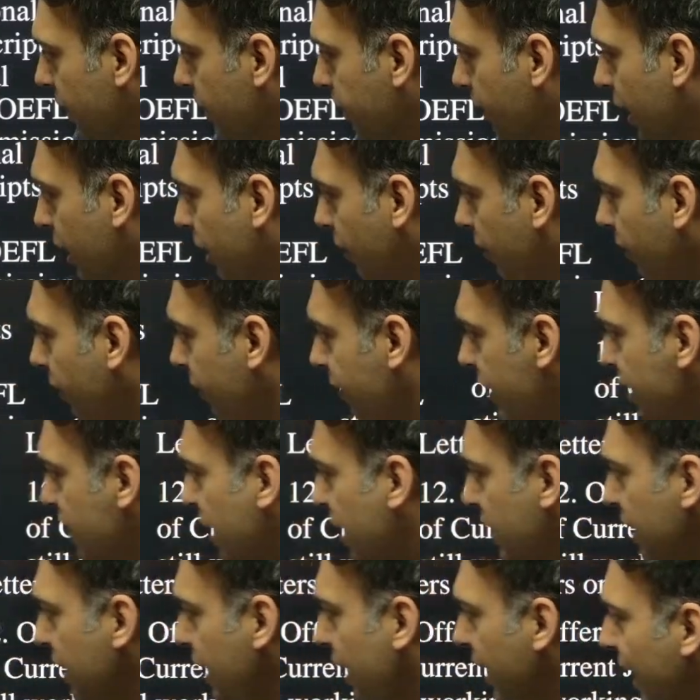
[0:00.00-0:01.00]
with medium of
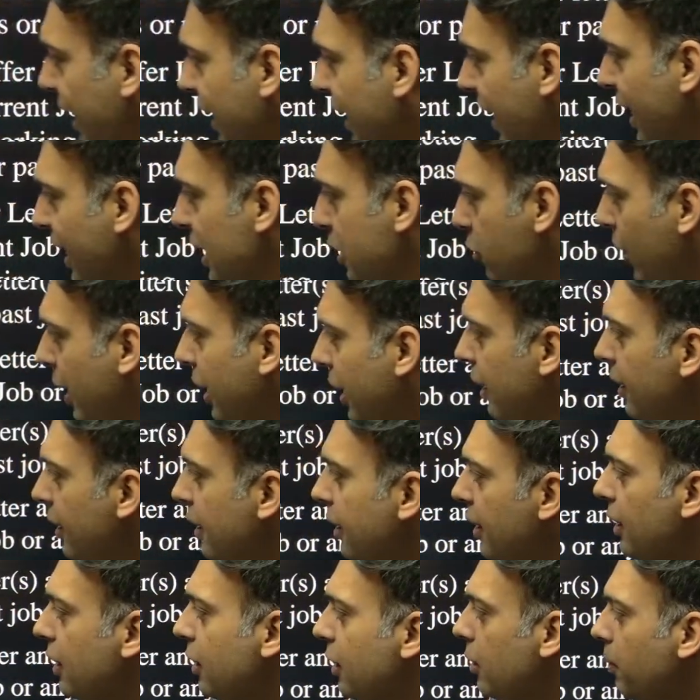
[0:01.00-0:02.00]
instruction letter as well,
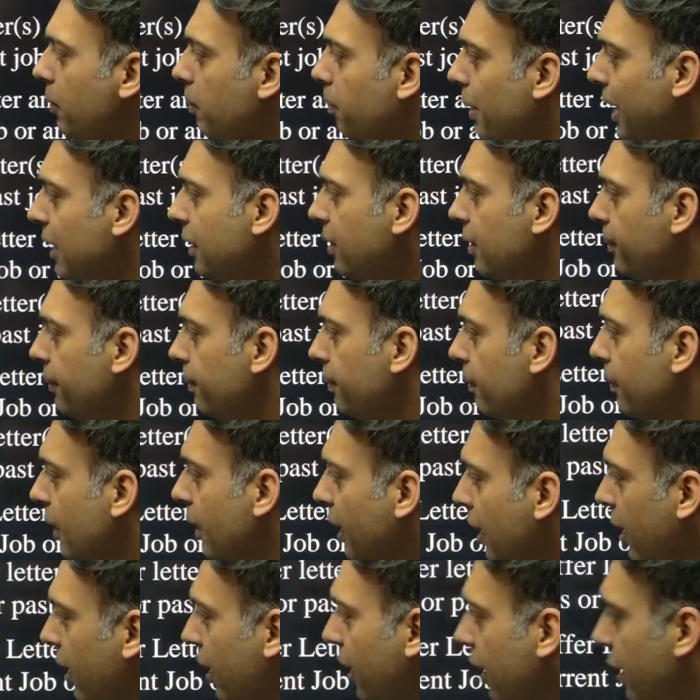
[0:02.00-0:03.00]
but
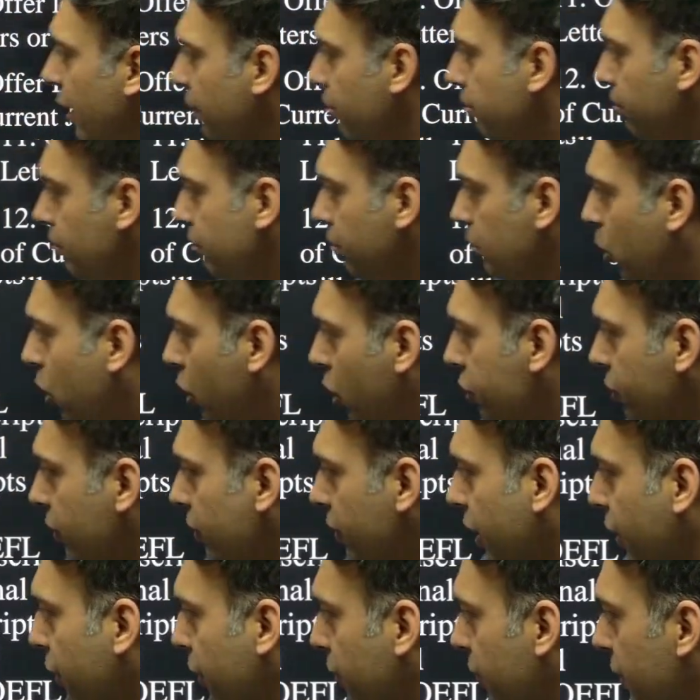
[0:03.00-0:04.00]
most
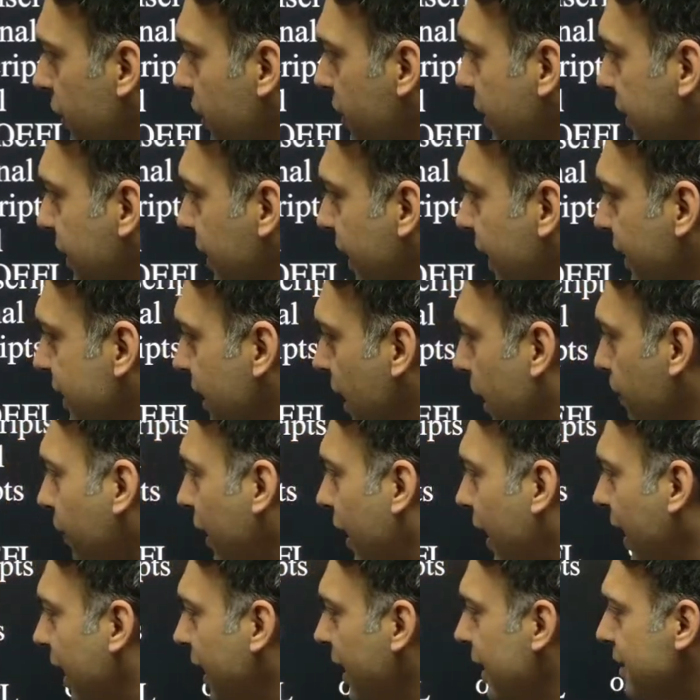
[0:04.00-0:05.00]
of the universities
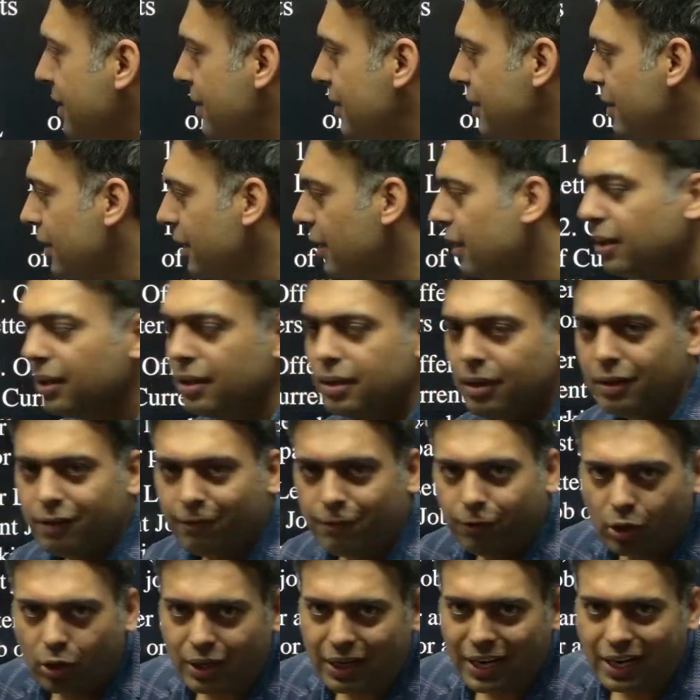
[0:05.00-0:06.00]
accept IELTS
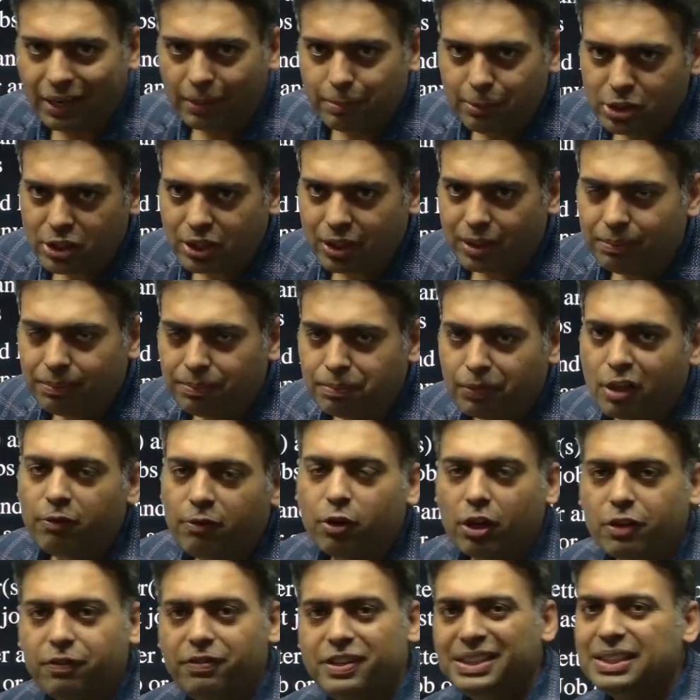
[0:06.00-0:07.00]
for admission.
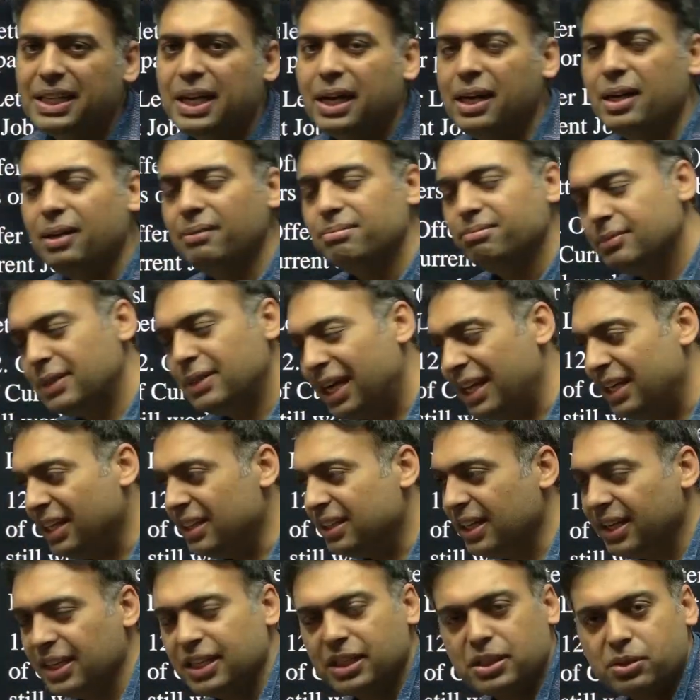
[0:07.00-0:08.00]
For visa,
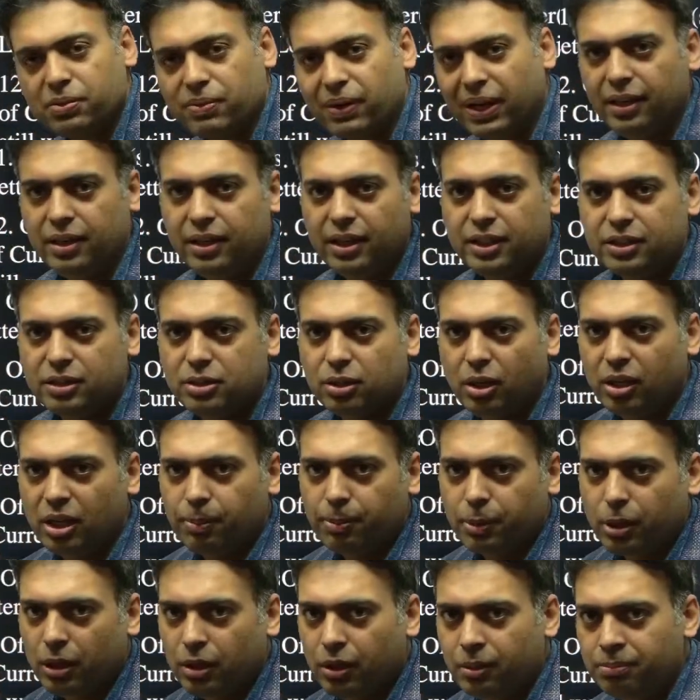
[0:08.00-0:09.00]
anything is fine, it's not
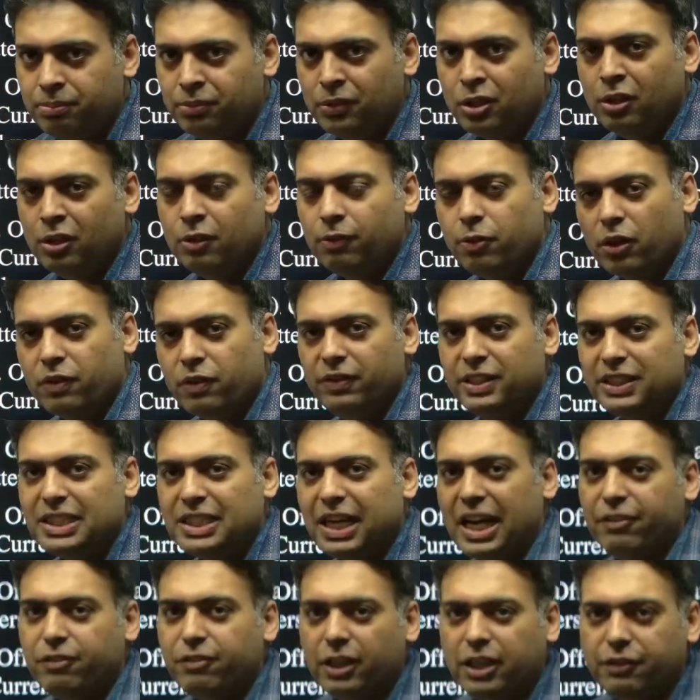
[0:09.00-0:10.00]
a problem. For
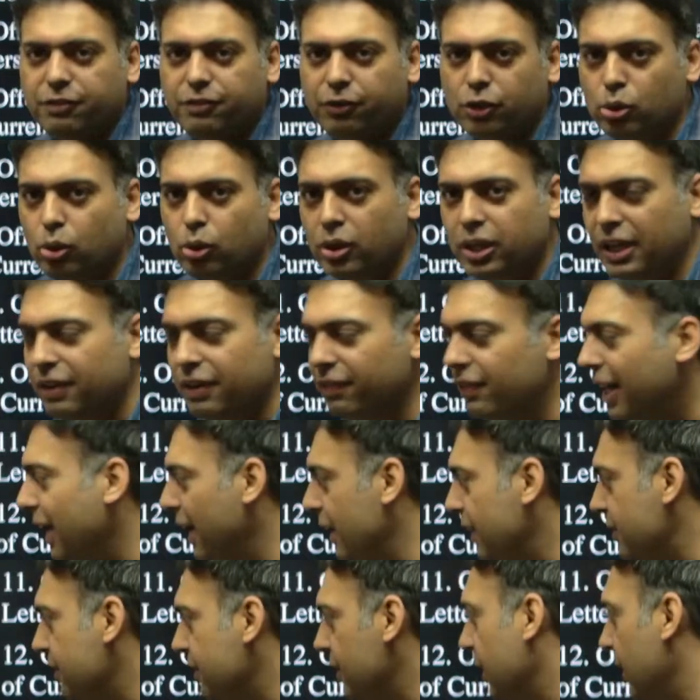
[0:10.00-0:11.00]
visa, even if you don't have
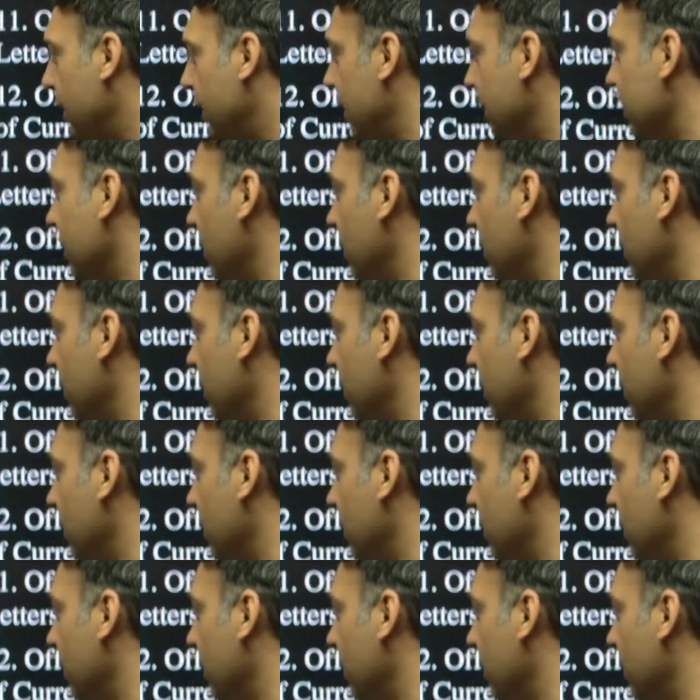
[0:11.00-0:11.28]
IELTS, it